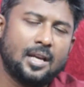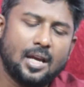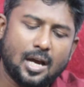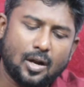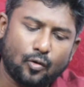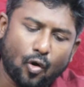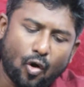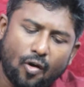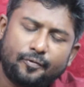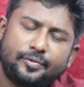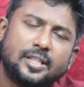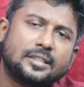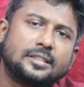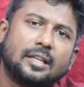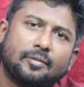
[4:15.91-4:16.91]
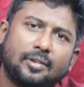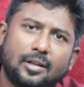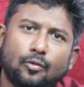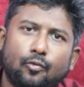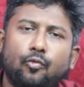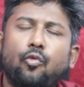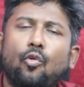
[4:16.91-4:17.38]
And of the
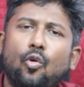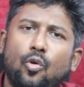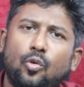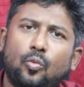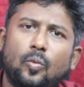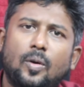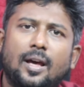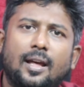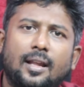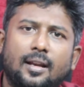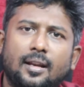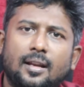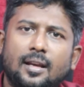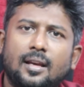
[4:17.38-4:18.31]
7, 4 were